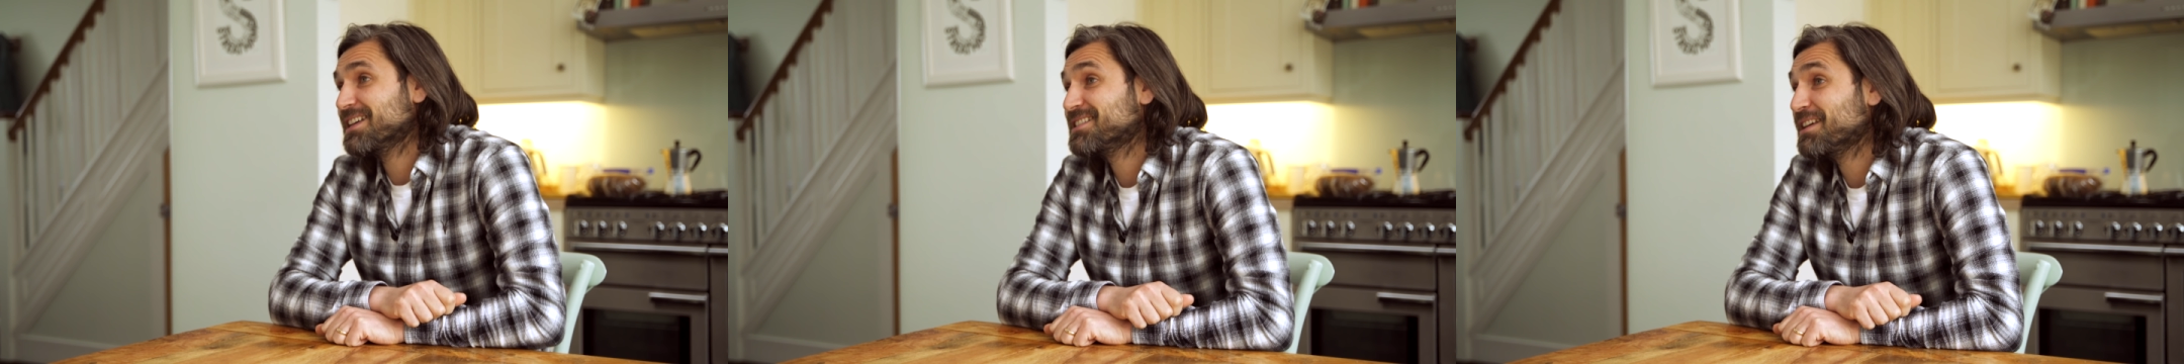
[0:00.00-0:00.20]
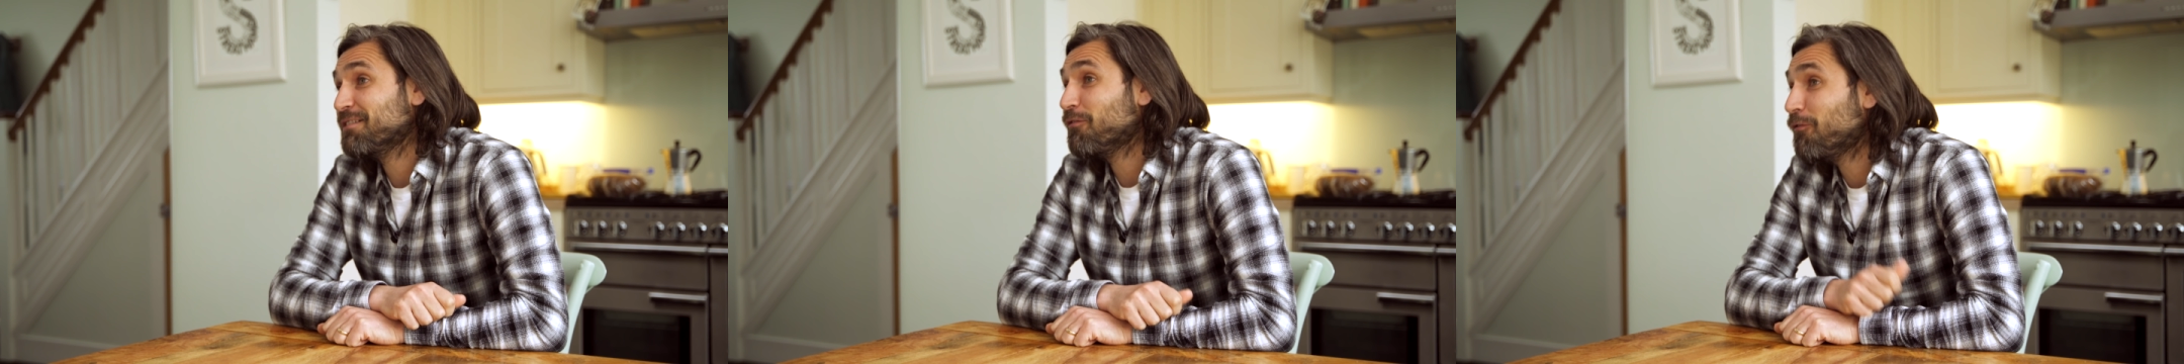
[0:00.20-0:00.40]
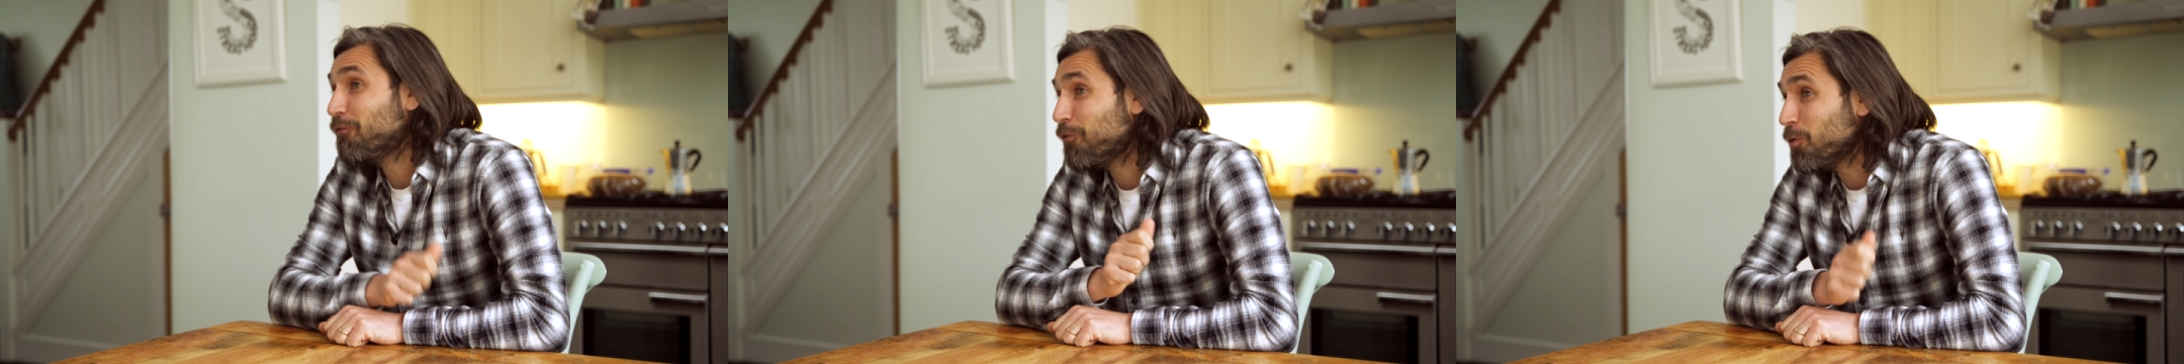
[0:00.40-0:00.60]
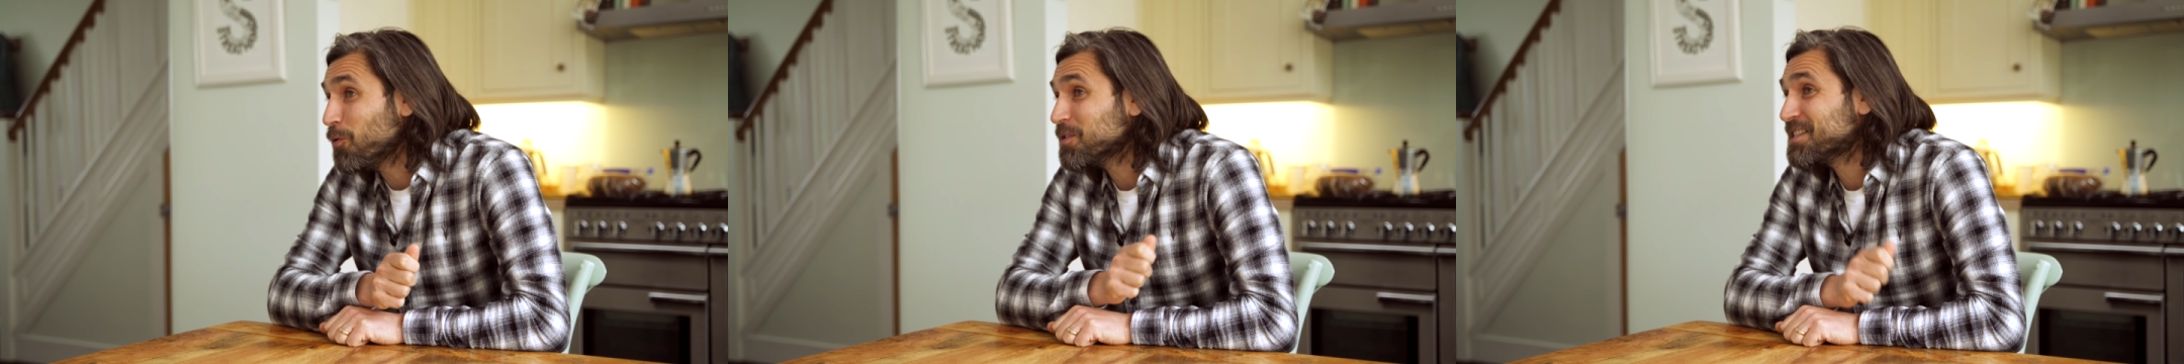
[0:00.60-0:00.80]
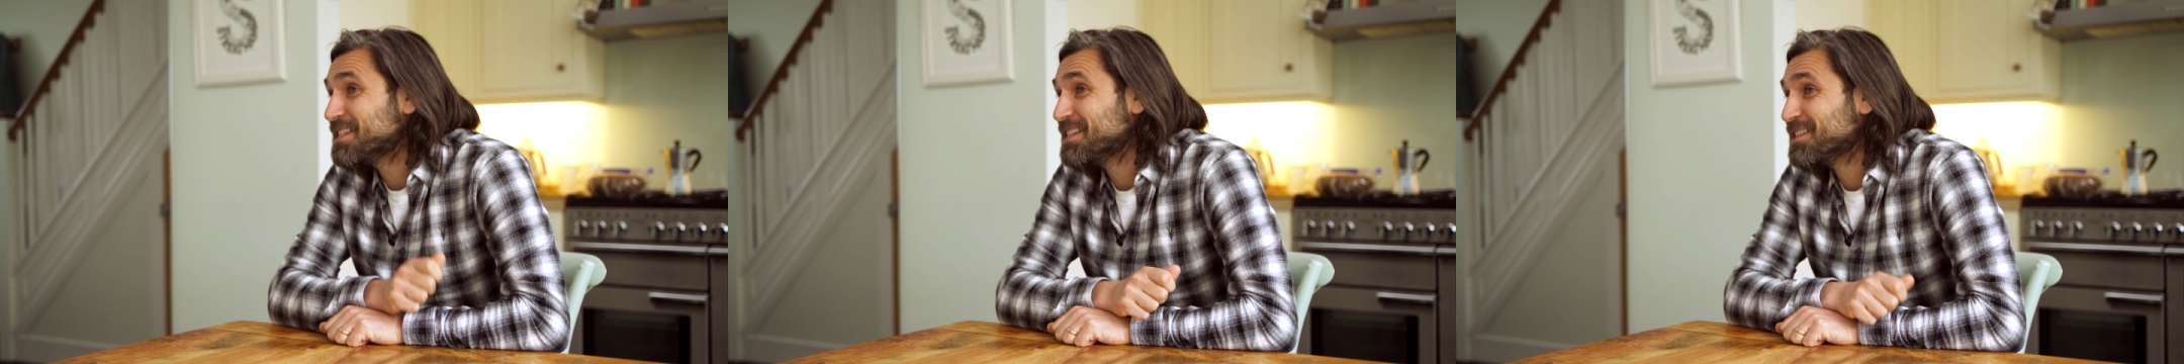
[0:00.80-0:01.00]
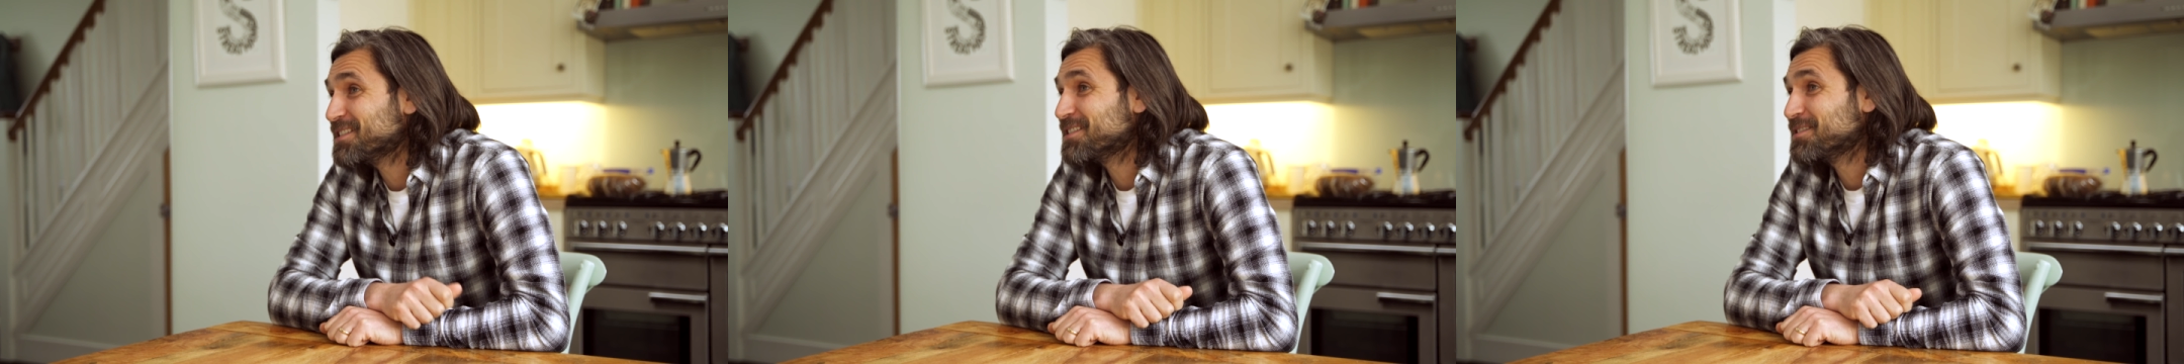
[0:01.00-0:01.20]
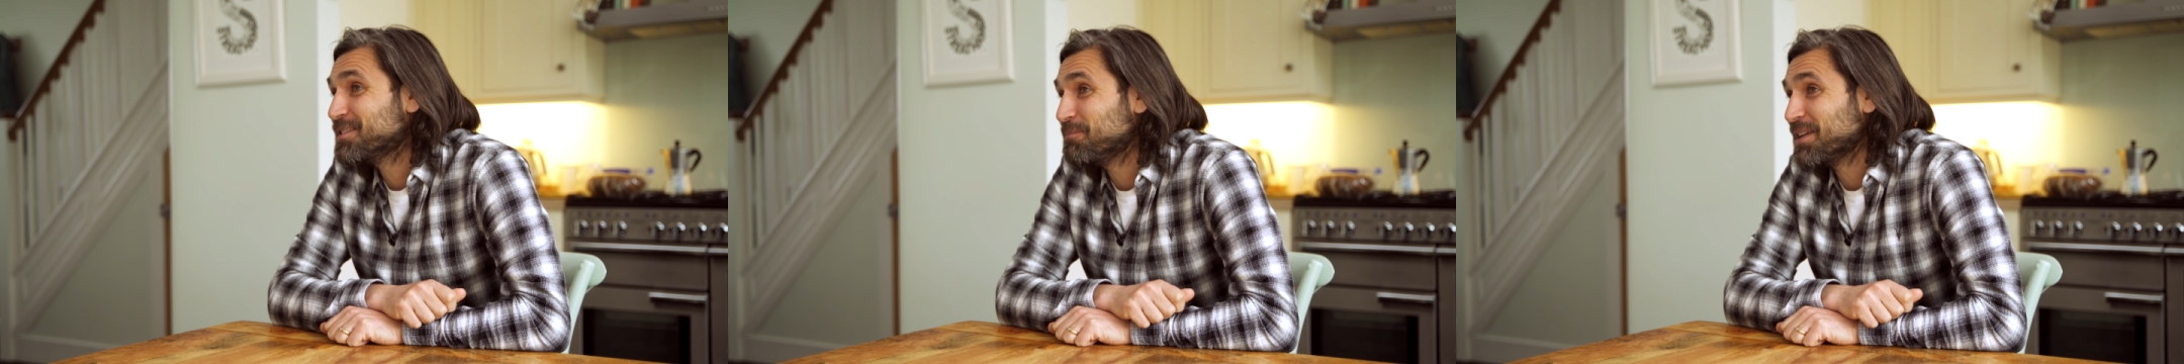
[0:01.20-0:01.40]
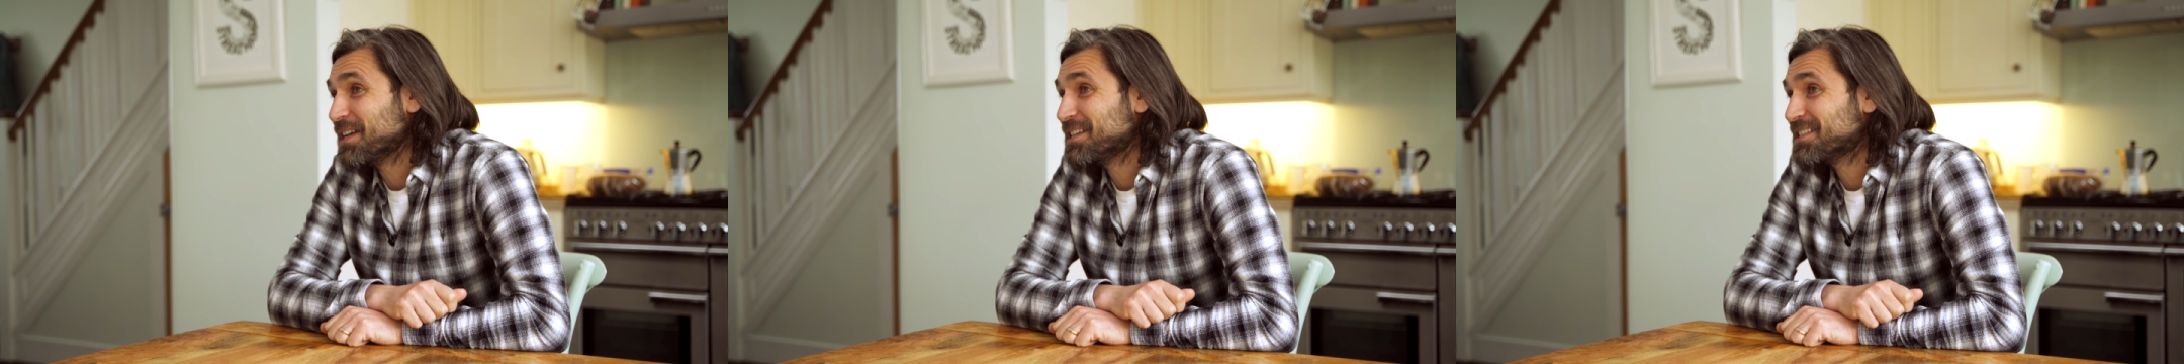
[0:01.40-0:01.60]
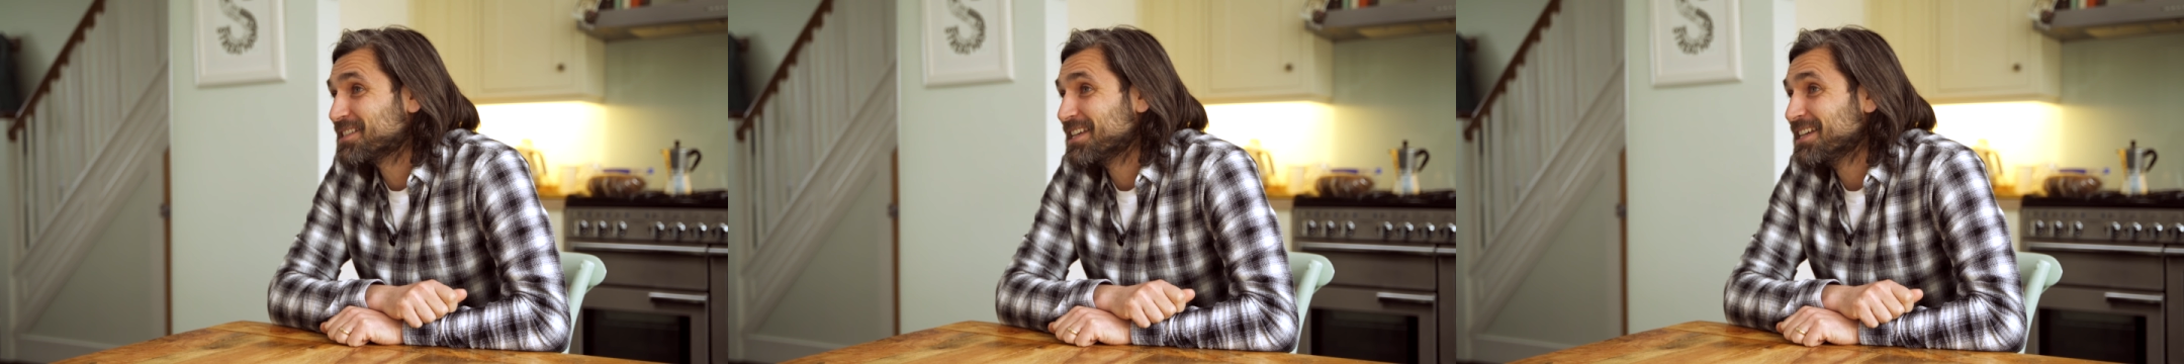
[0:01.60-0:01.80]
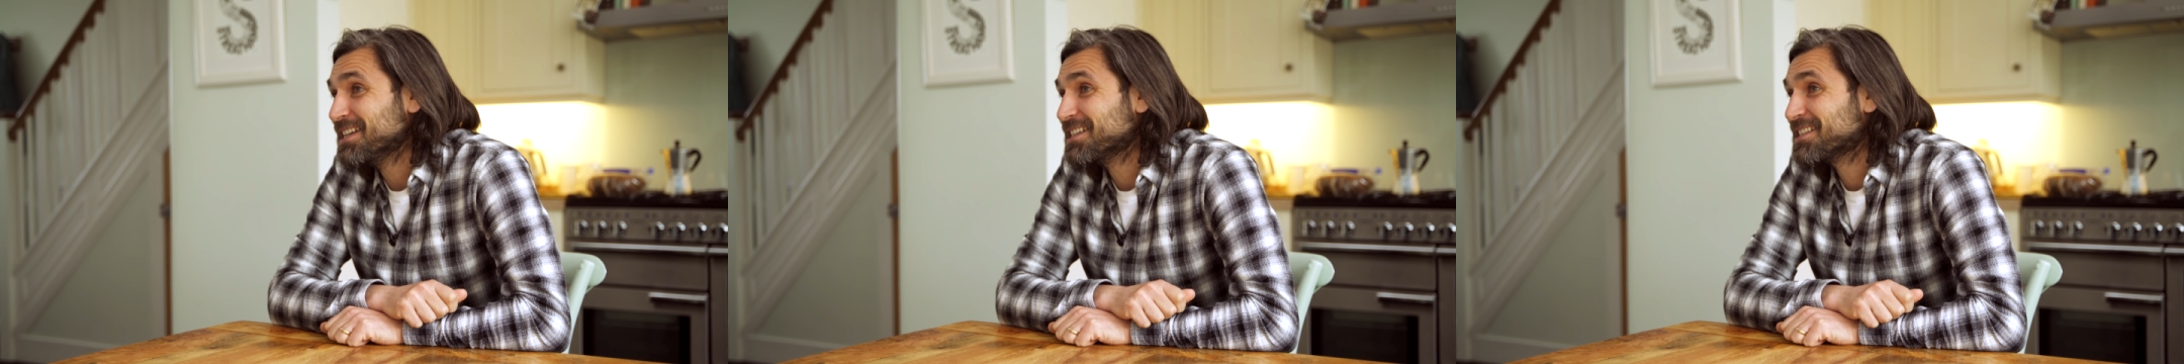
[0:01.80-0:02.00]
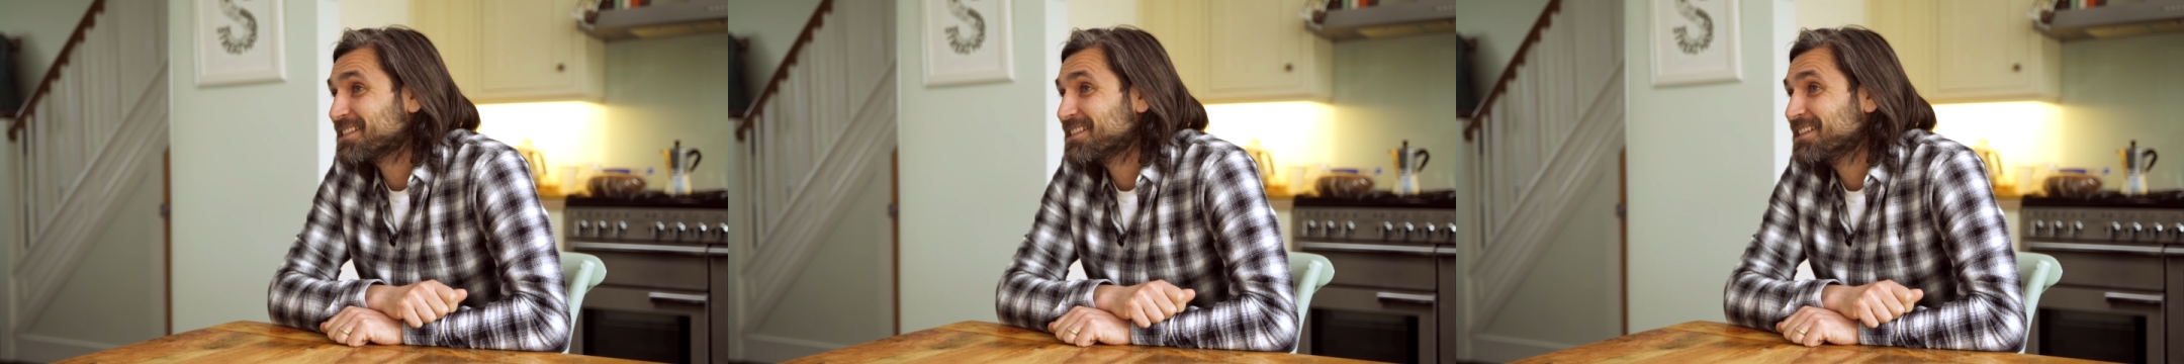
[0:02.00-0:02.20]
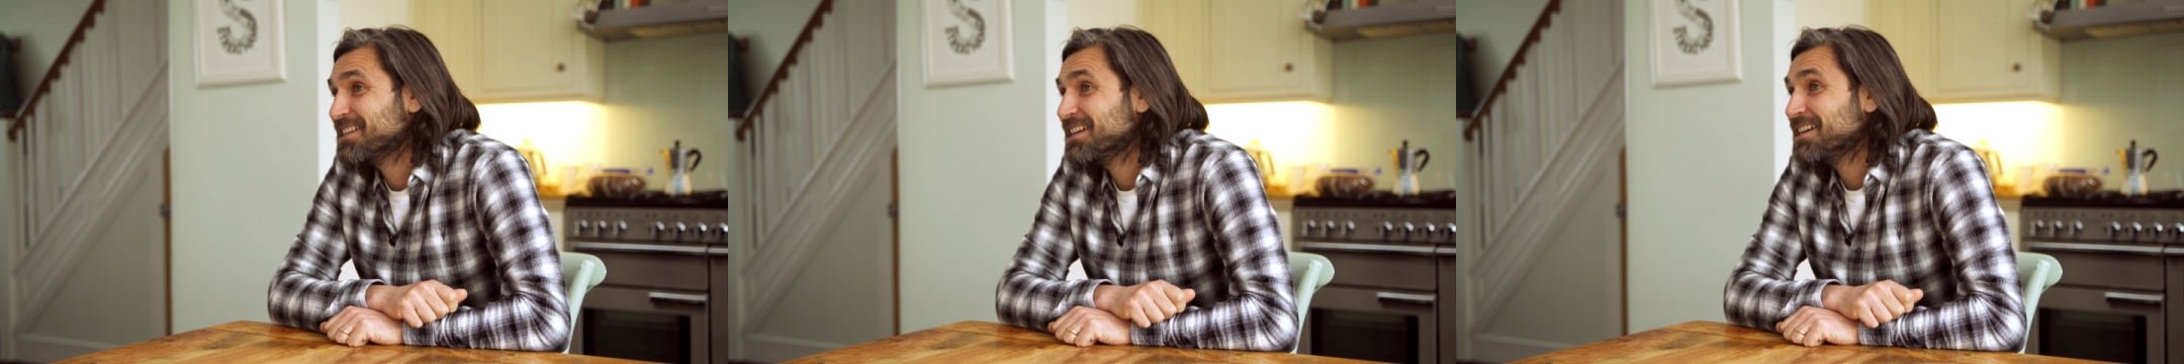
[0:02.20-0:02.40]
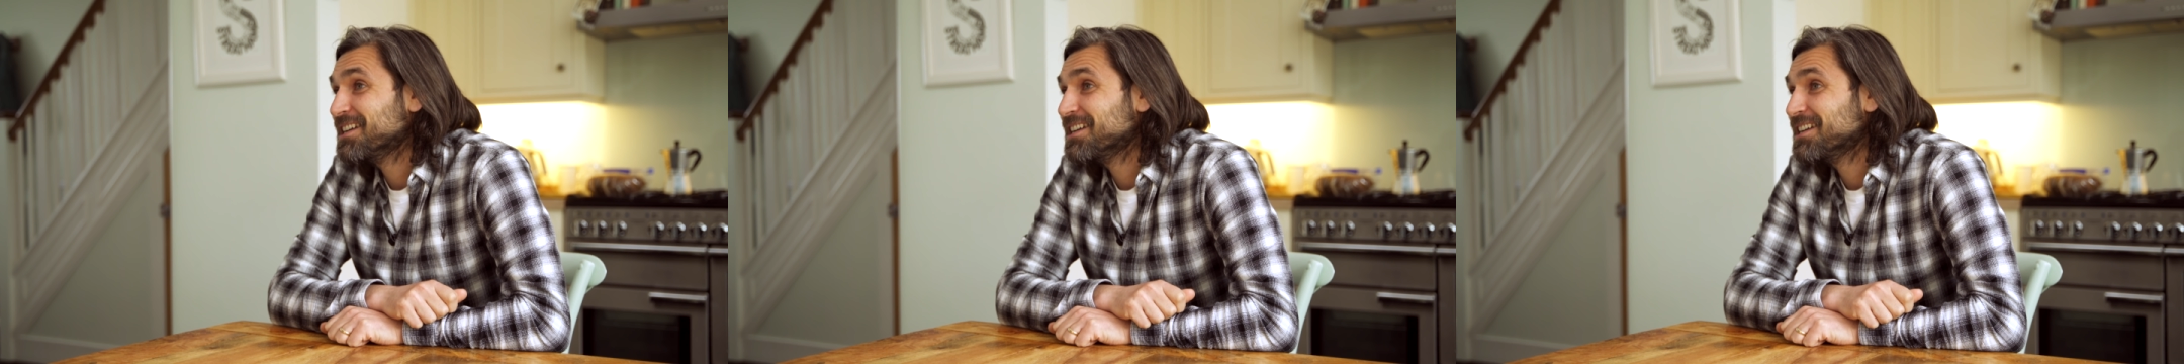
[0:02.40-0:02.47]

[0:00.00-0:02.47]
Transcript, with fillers: is it forces the big six